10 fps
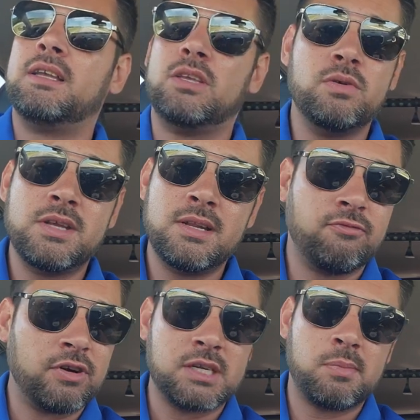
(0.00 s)
You need
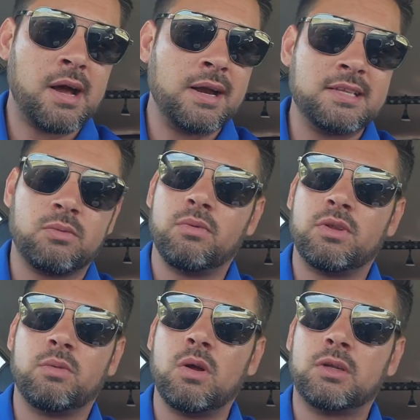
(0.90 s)
fresh bodies
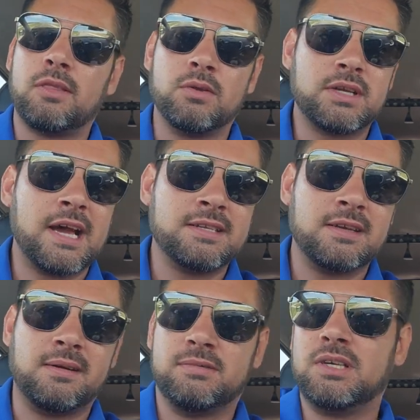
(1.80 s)
to rotate those guys
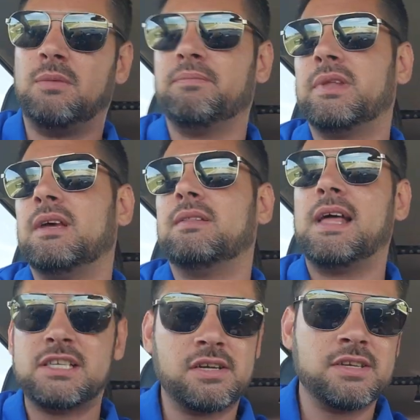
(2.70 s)
in. So
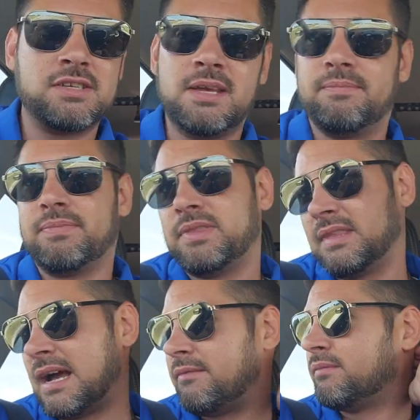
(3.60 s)
that's good to see.
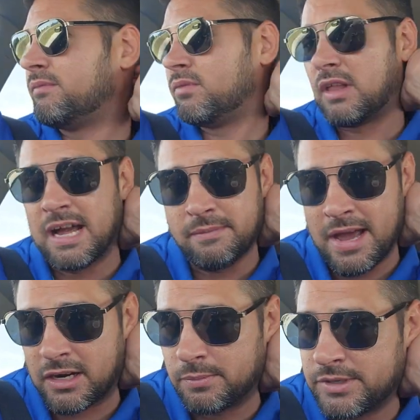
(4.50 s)
Now,
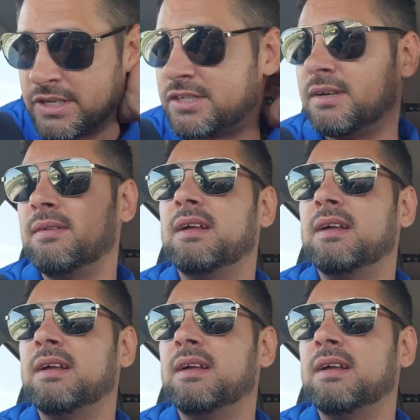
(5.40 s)
linebacker position.